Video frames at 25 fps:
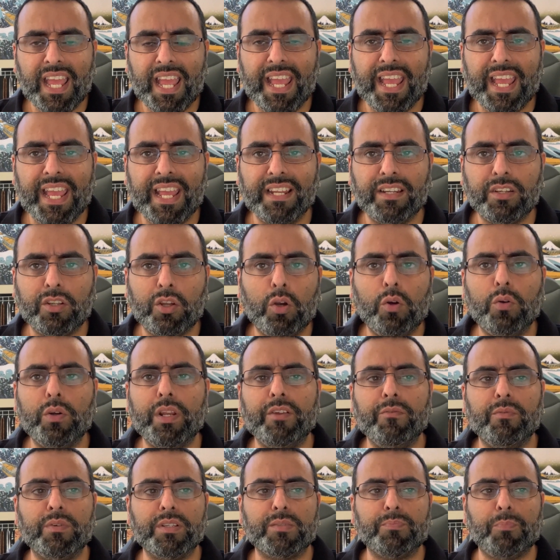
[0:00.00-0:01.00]
And
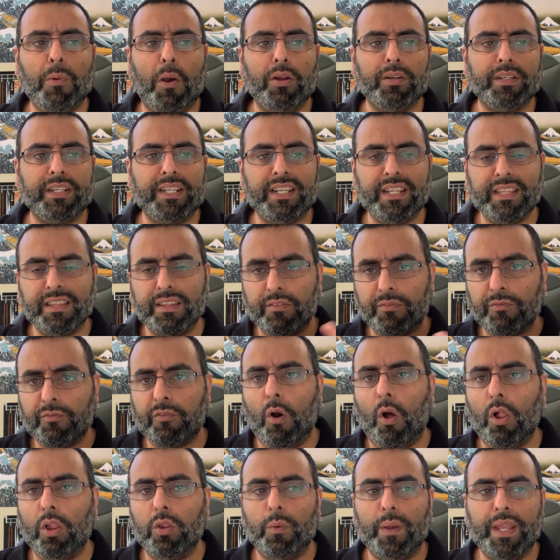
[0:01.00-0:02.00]
Cody responded in the
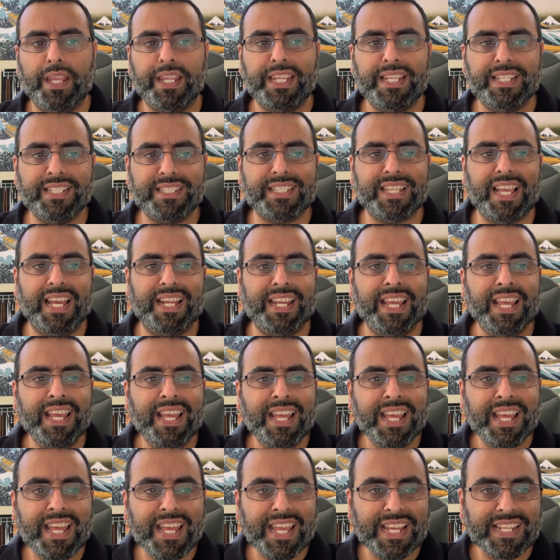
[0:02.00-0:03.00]
following. He said,
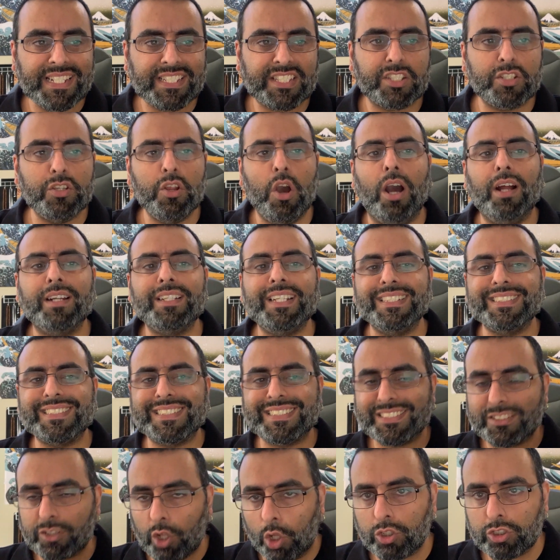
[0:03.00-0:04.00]
it's not as
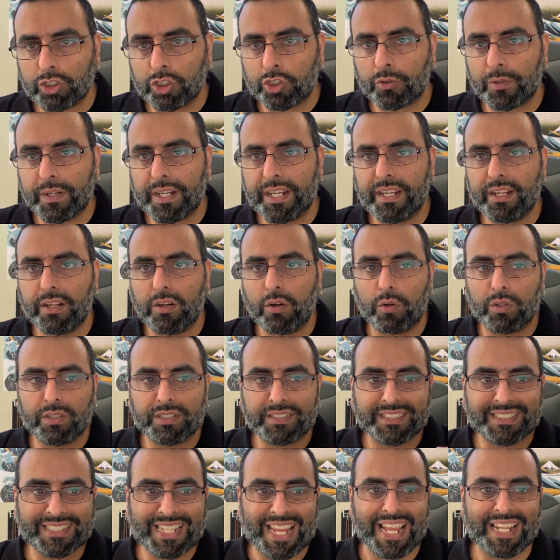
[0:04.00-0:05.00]
sultry or
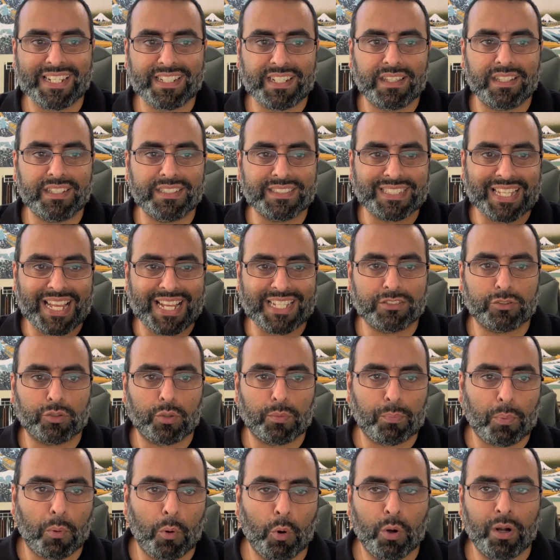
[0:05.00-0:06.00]
scandalous as
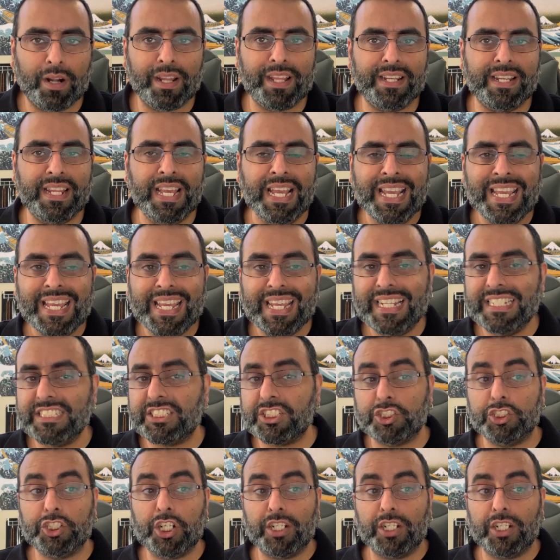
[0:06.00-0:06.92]
reported. It's